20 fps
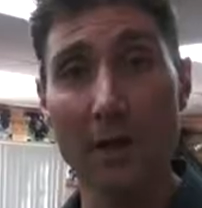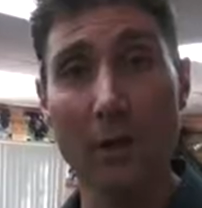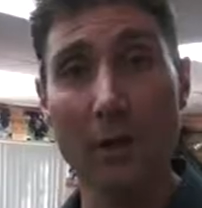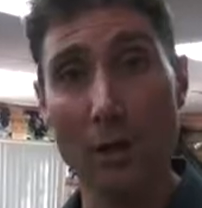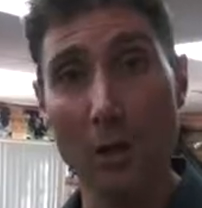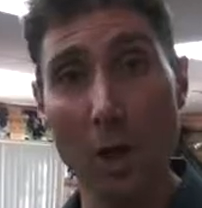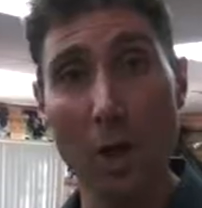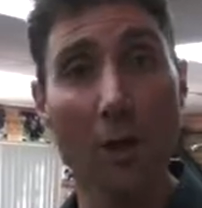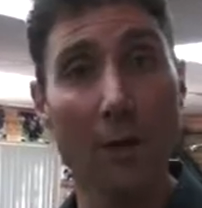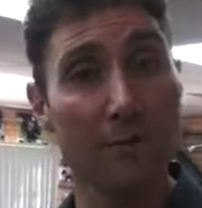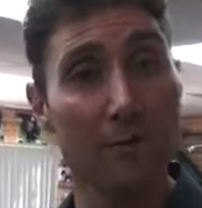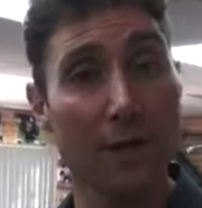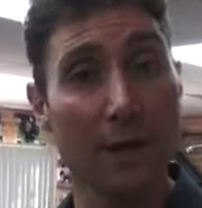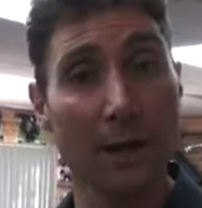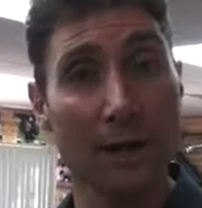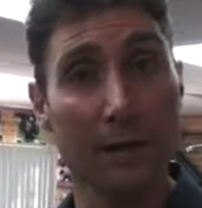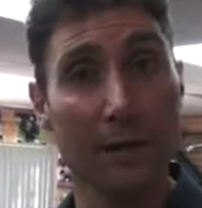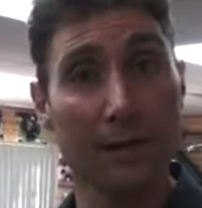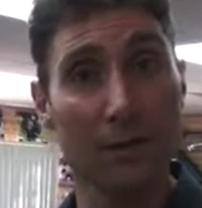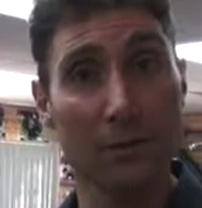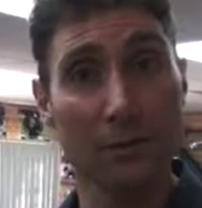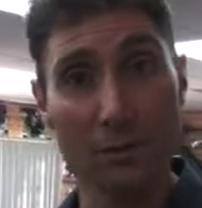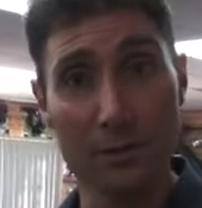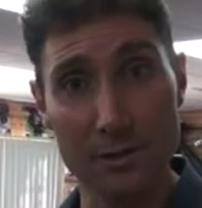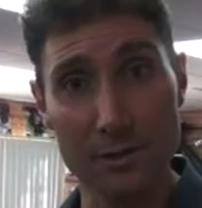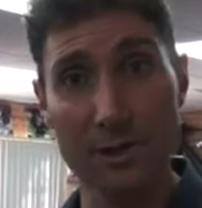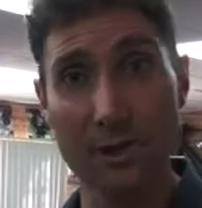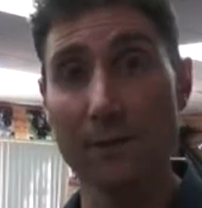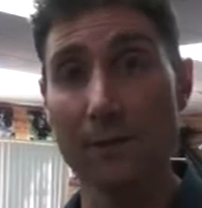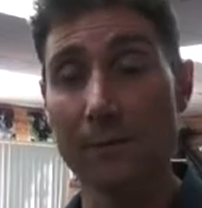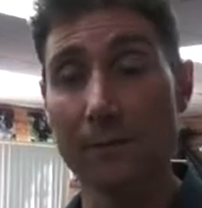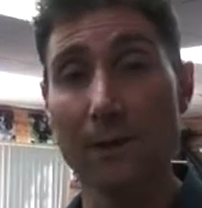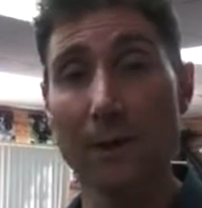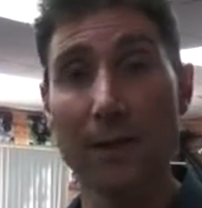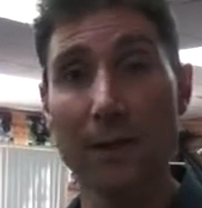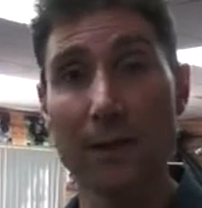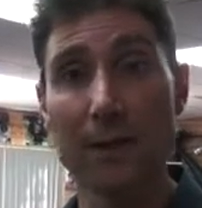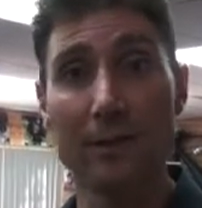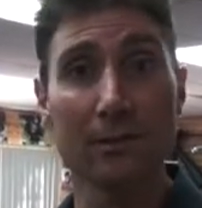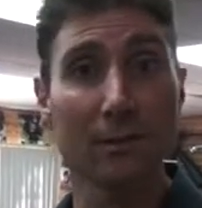on life jackets or a set of
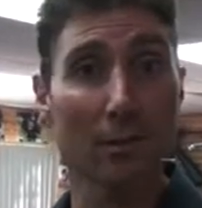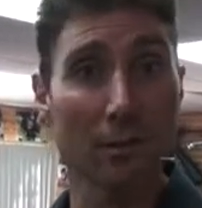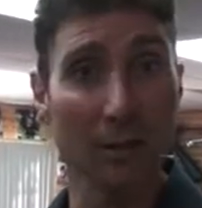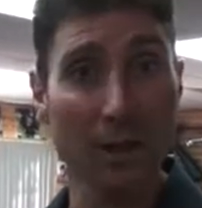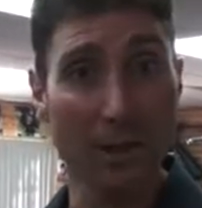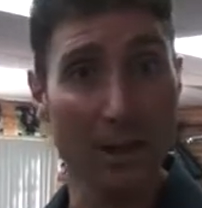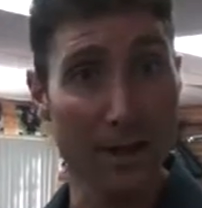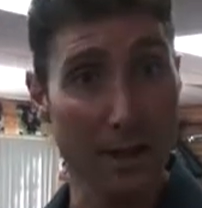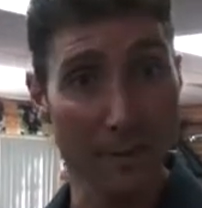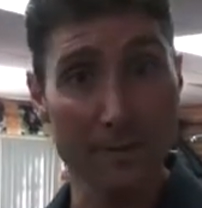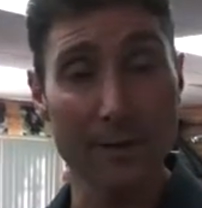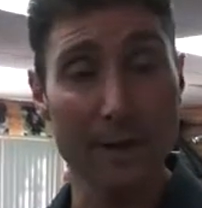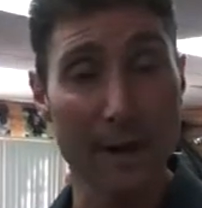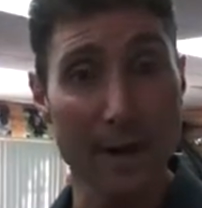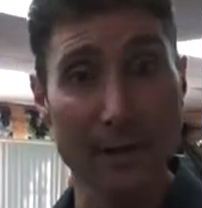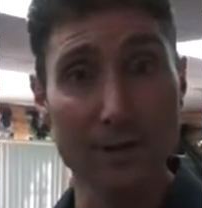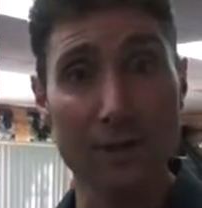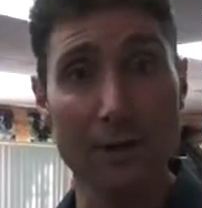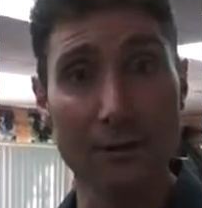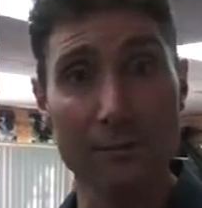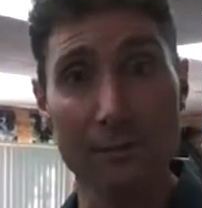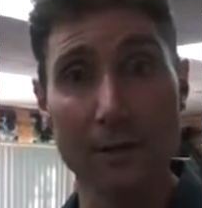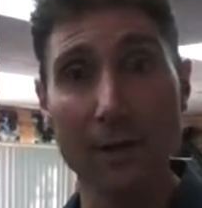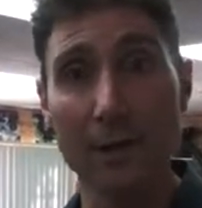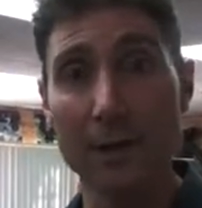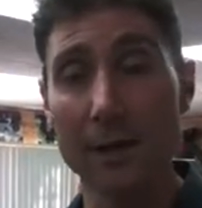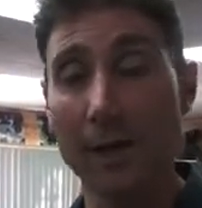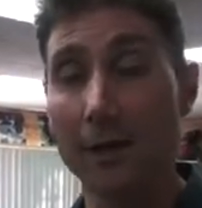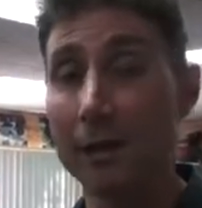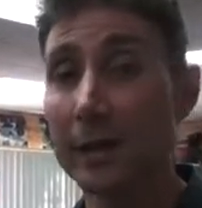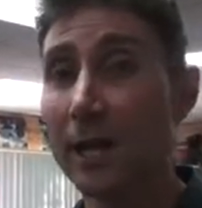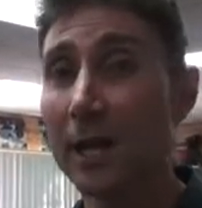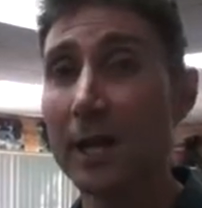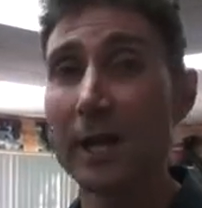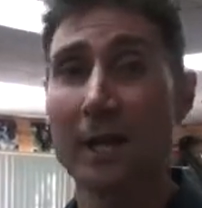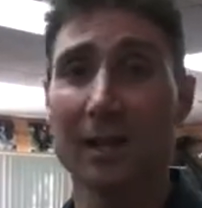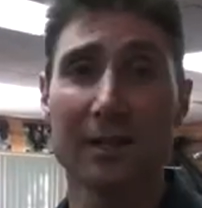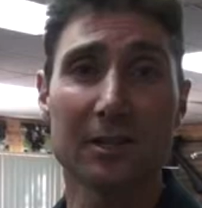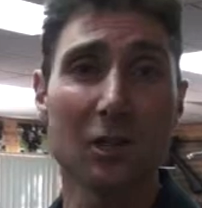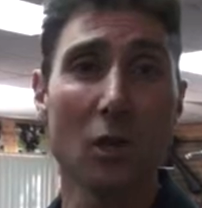flares or a VHF radio.
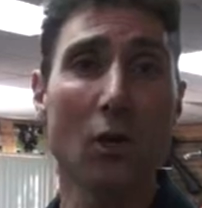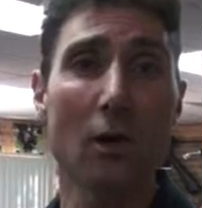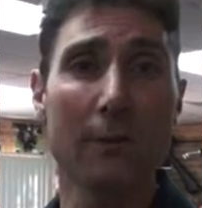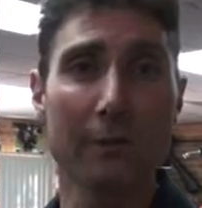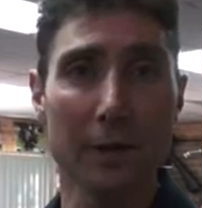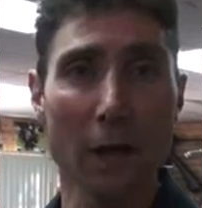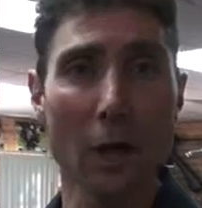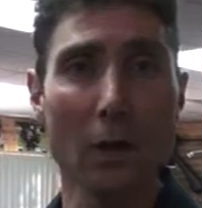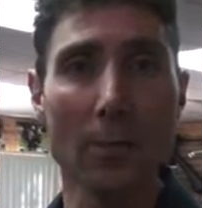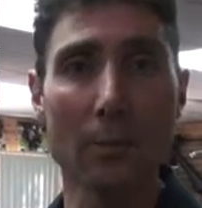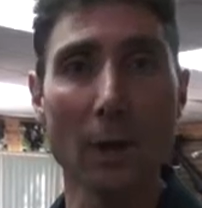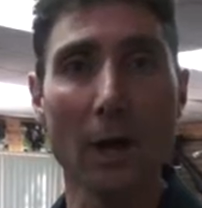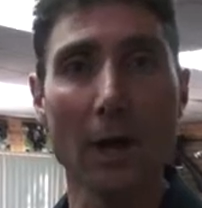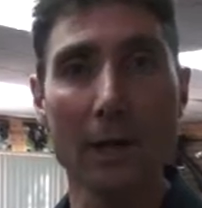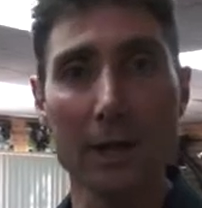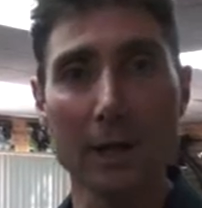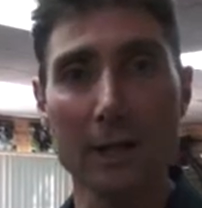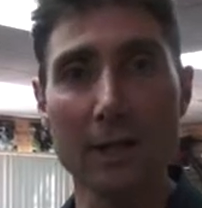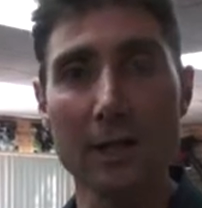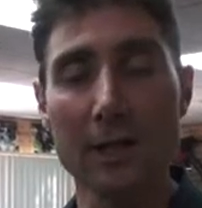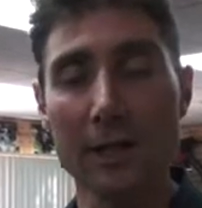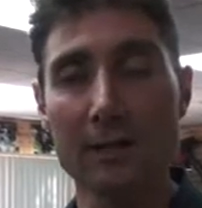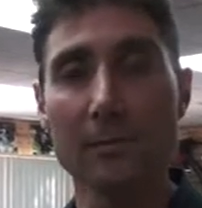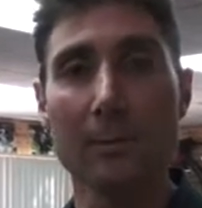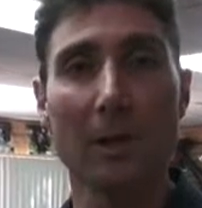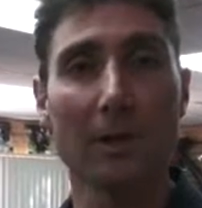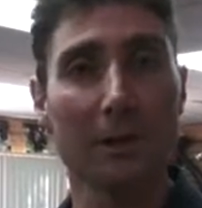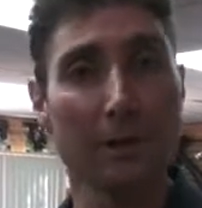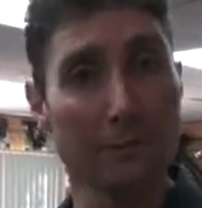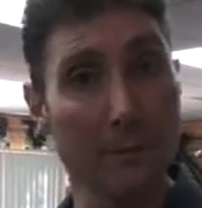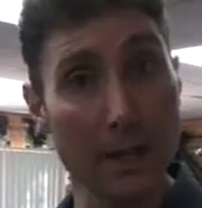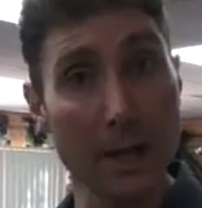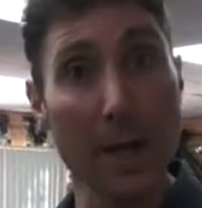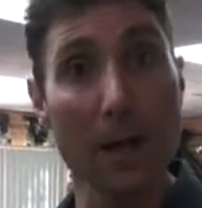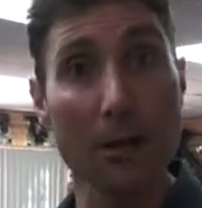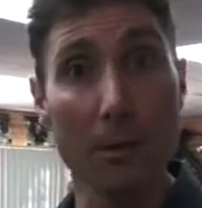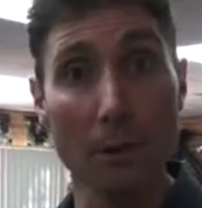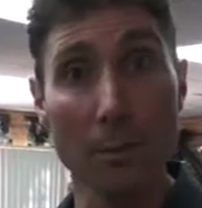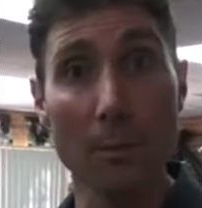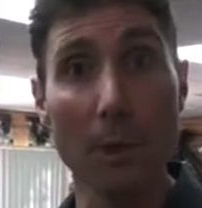It's kind of a no-brainer. You'd expect if you go
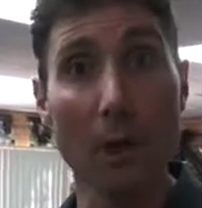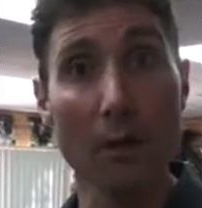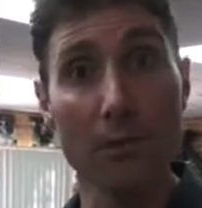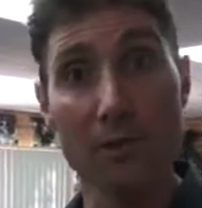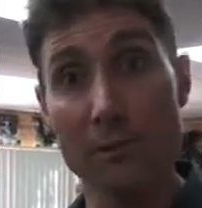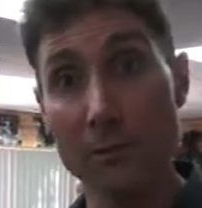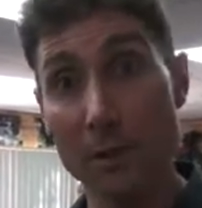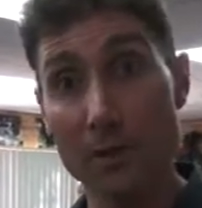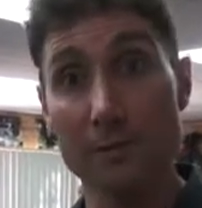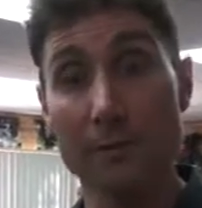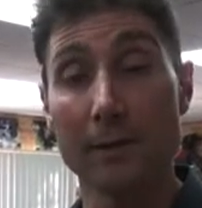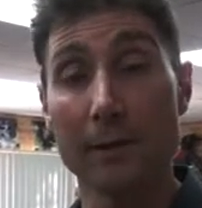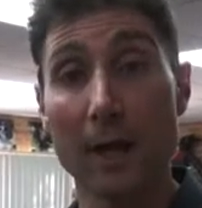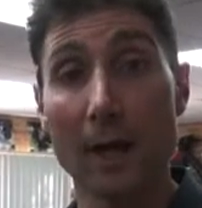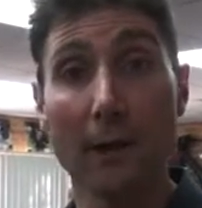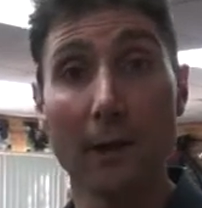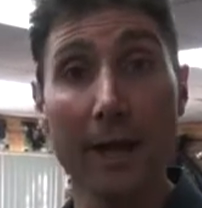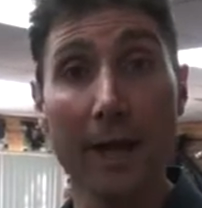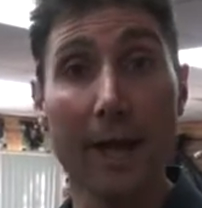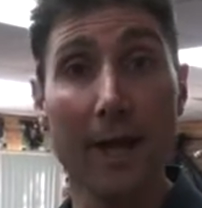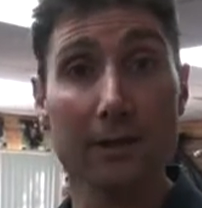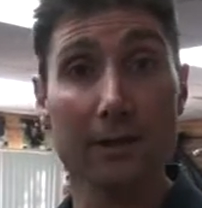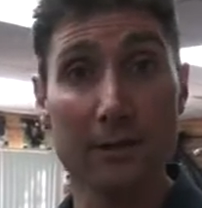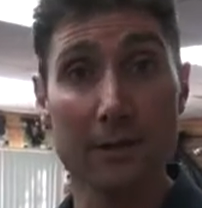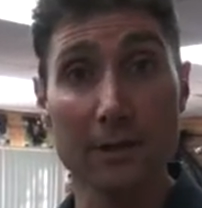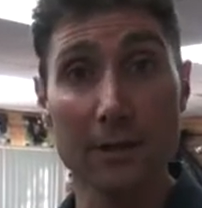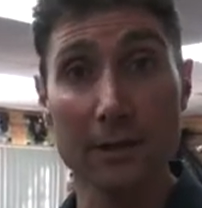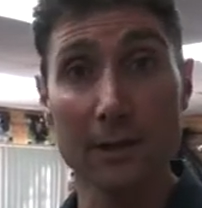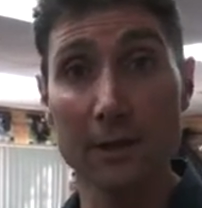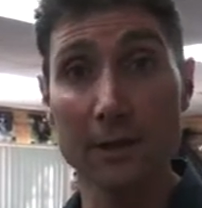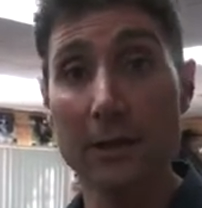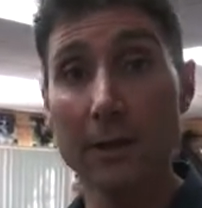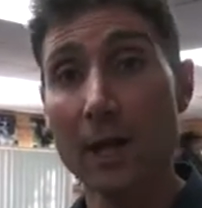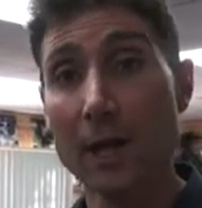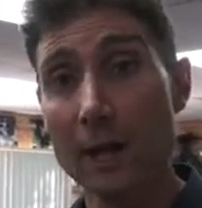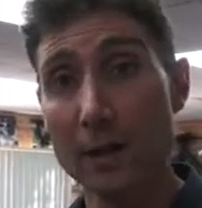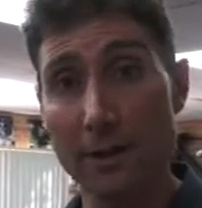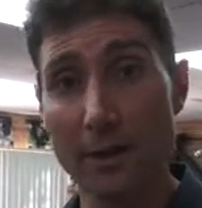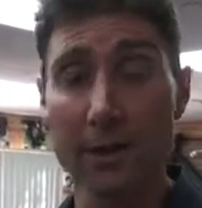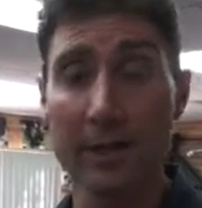into a boat, especially if you're going out to sea,
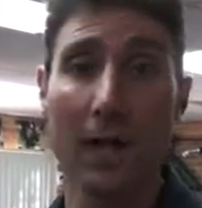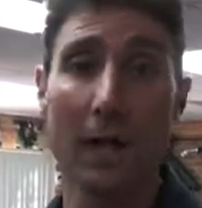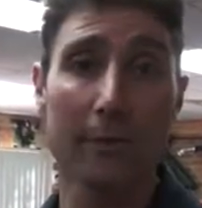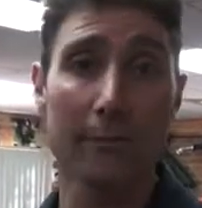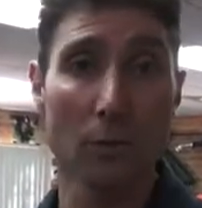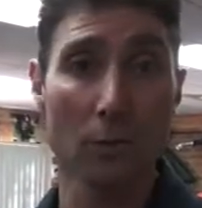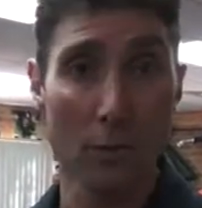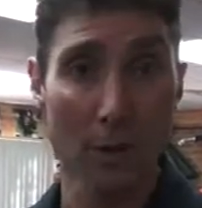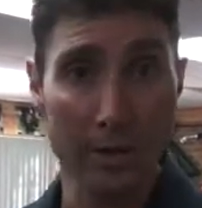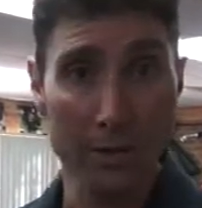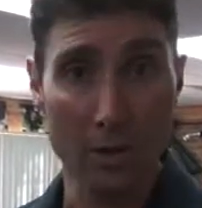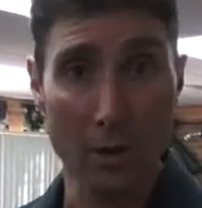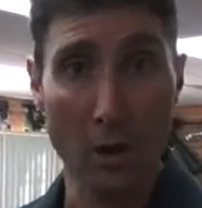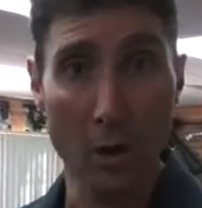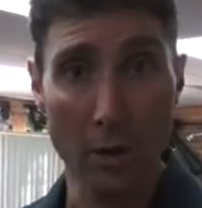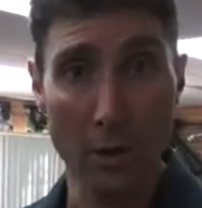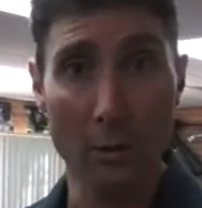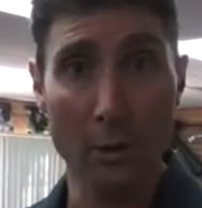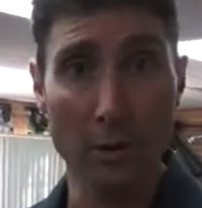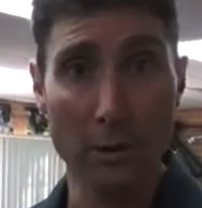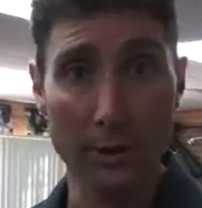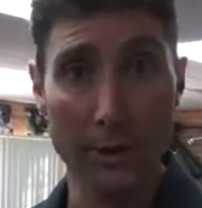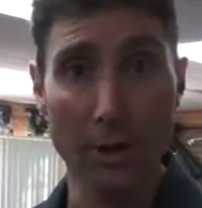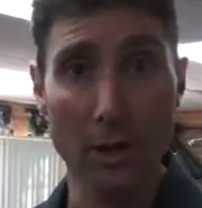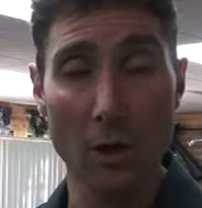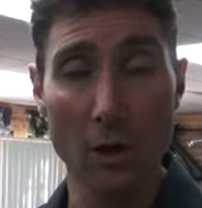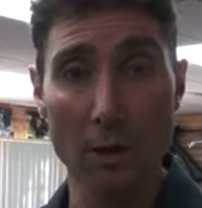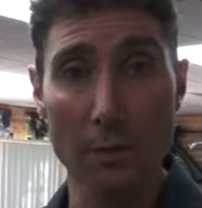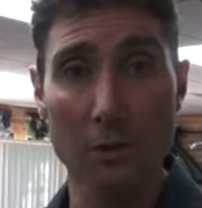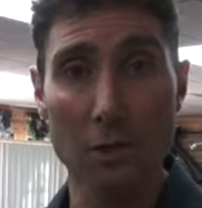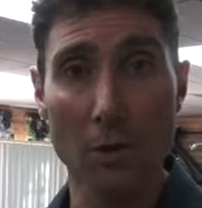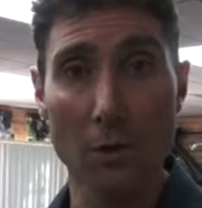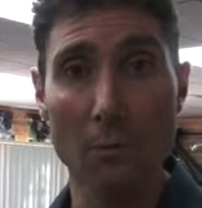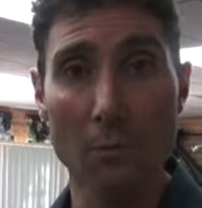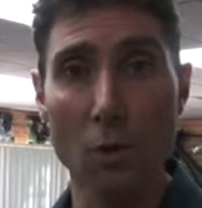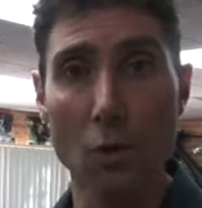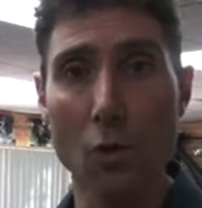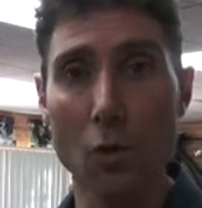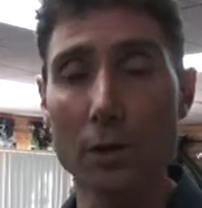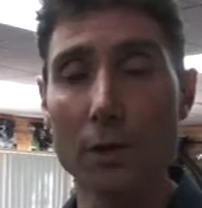that you have all these high-quality items on
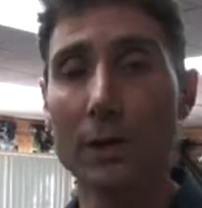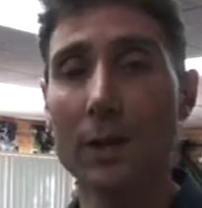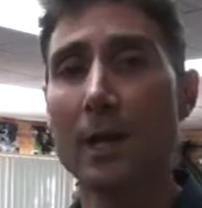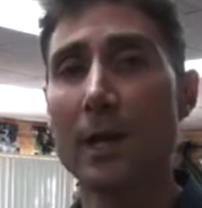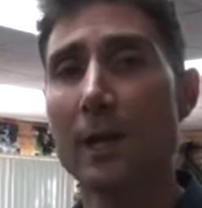board.